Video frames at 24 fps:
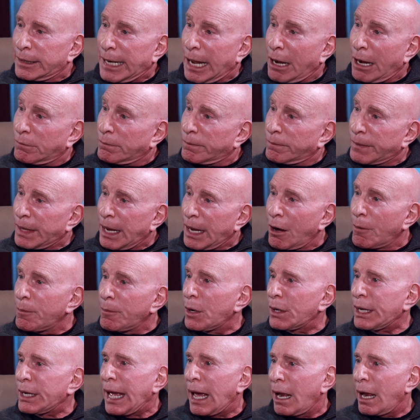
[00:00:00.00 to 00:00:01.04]
Now, how
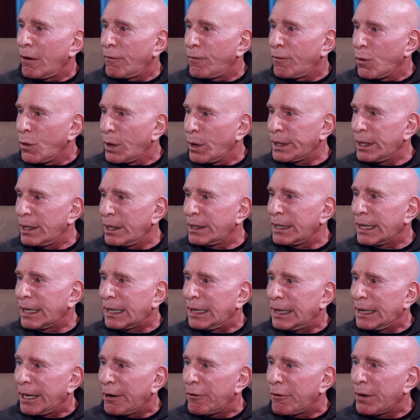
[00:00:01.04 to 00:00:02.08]
about California
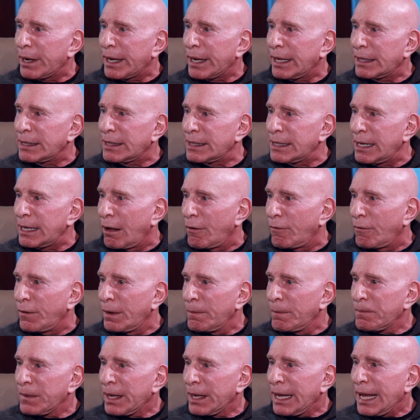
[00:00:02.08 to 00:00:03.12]
declaring itself
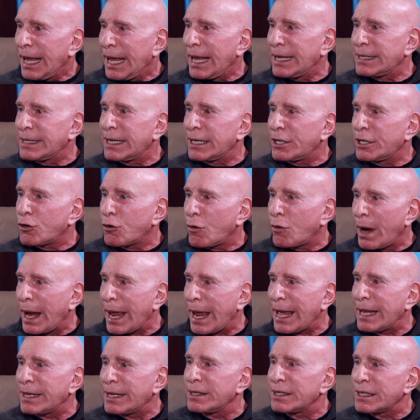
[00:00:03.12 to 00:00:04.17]
as a
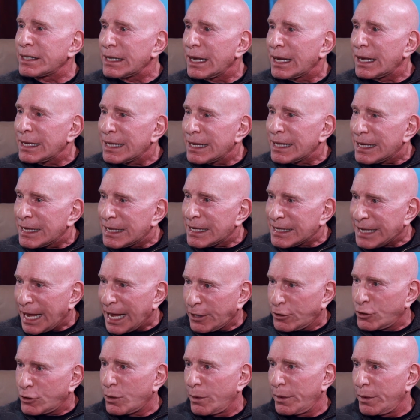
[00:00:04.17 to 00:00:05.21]
trans
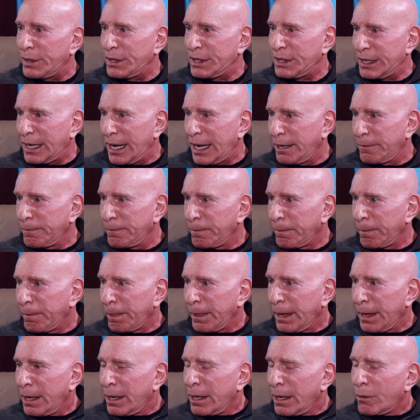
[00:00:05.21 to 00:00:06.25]
sanctuary state,
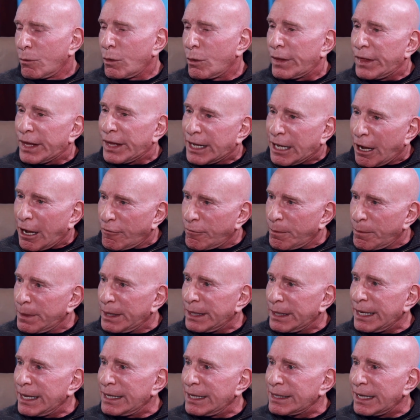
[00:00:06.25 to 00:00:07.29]
where the
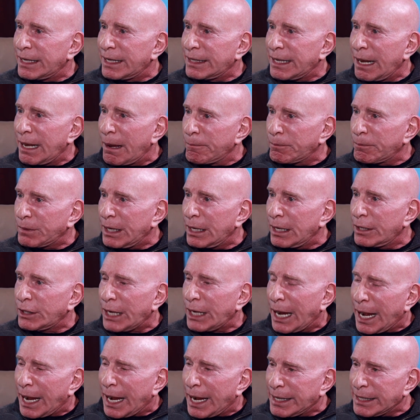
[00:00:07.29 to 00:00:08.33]
government is attempting
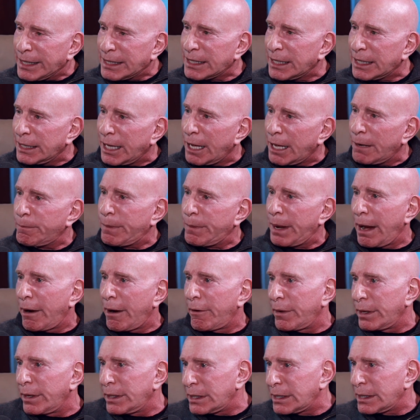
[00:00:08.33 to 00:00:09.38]
to isolate
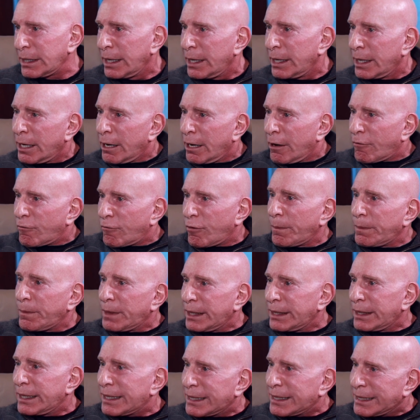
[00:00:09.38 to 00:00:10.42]
parents from
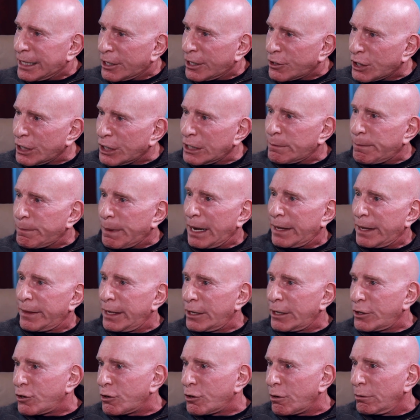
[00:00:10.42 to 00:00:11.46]
the decisions by
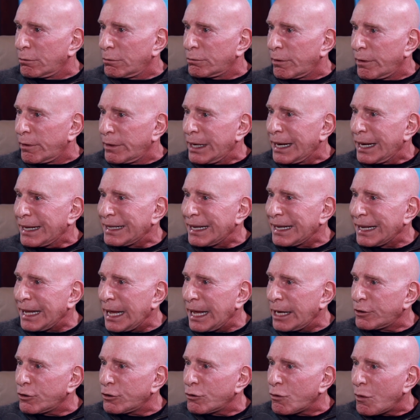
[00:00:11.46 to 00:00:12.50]
their children to
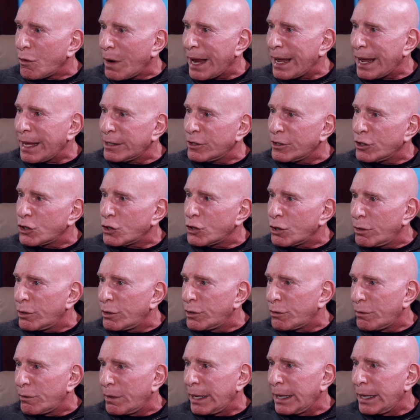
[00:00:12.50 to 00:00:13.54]
get trans
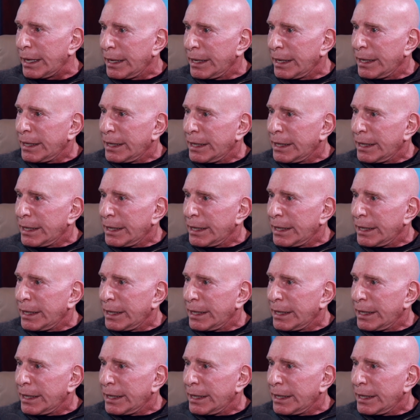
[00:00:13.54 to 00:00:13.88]
surgery.